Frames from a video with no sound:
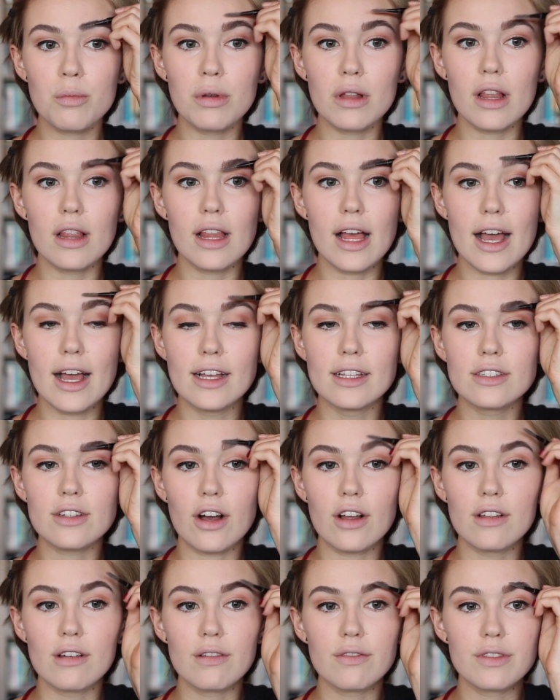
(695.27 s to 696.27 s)
blend
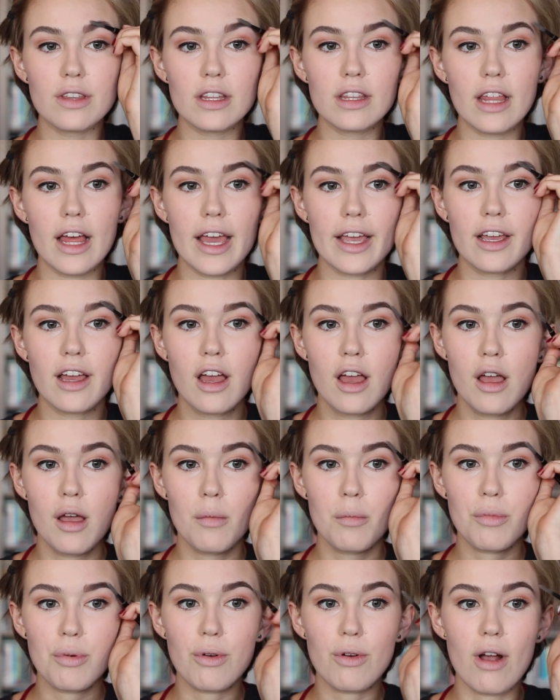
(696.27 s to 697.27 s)
all of the like
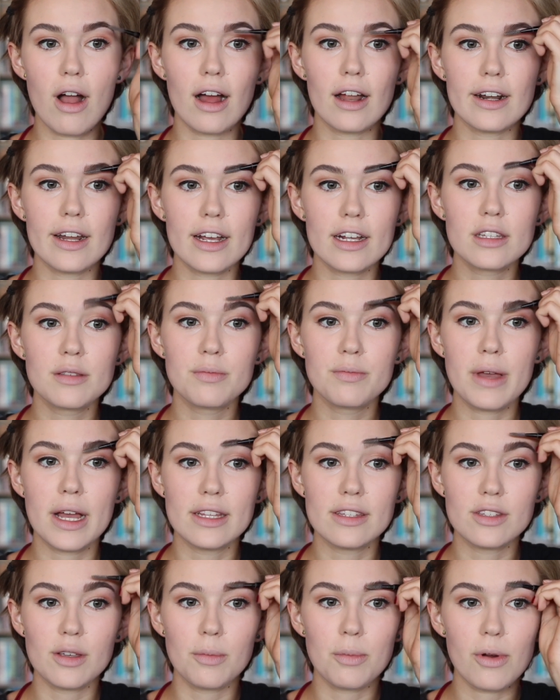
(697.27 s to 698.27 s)
pencil